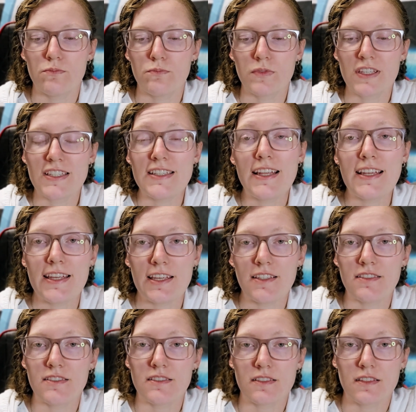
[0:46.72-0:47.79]

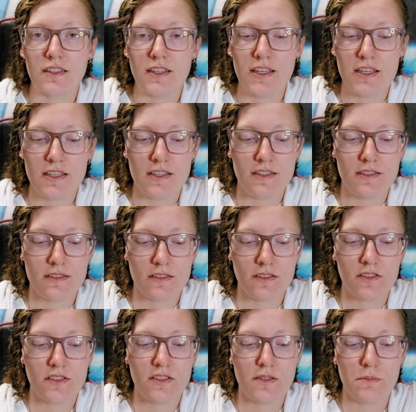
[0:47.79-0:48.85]
Kinetics is
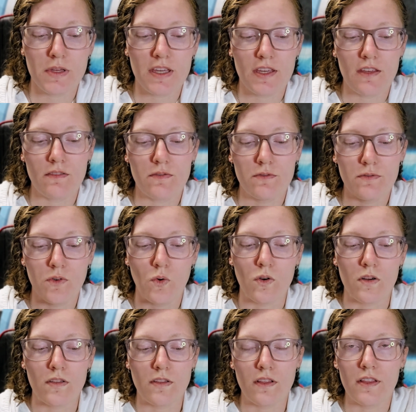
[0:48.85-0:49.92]
going to be
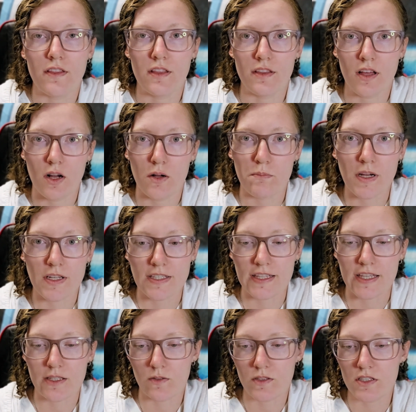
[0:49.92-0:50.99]
for our body
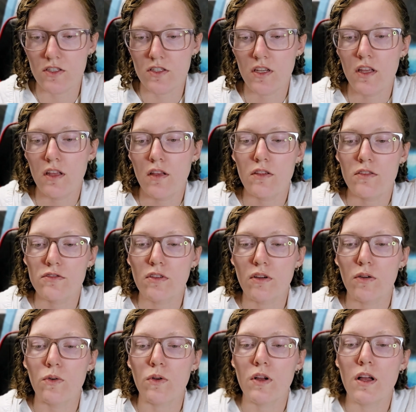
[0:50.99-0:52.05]
language.
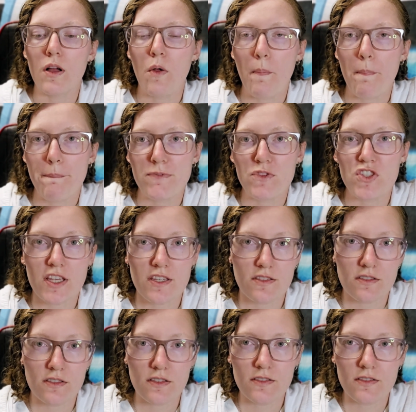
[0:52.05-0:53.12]
So
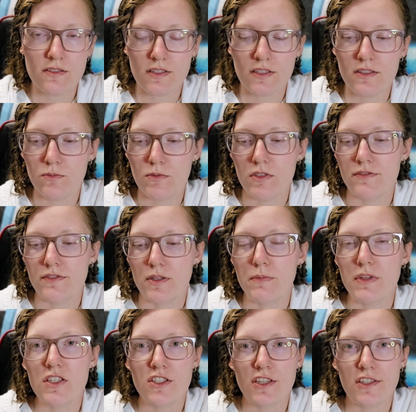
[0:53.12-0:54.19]
gestures is one of them,
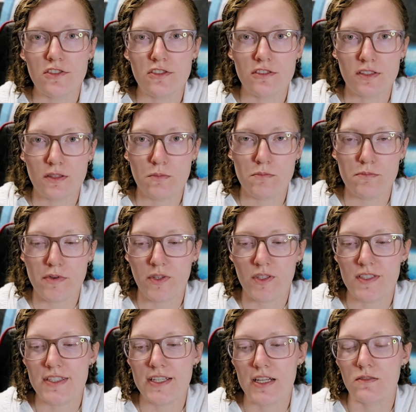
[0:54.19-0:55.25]
and gestures can be
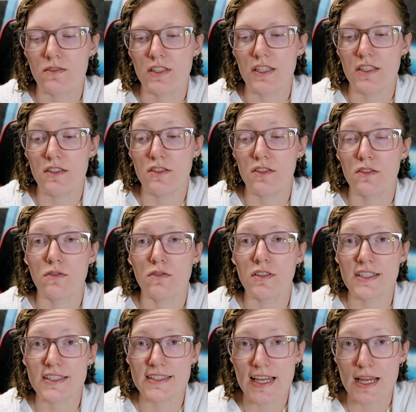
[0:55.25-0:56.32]
broken down into
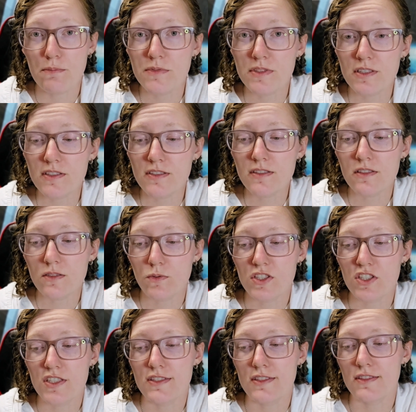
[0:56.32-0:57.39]
adapters,
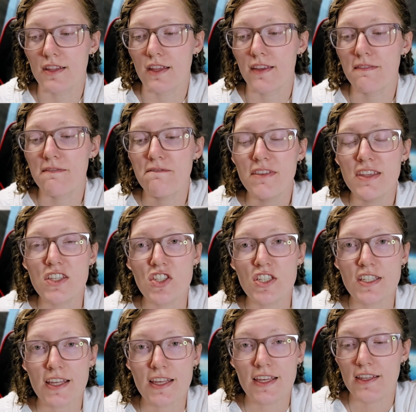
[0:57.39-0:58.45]
which is like
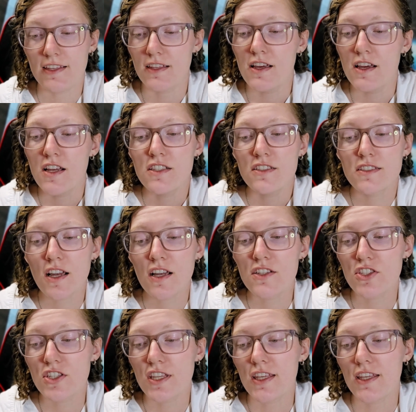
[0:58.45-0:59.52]
fidgeting,
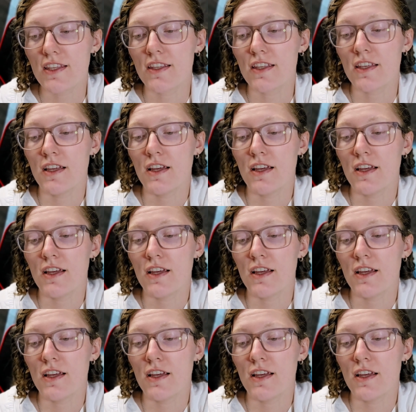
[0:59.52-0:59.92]
touching,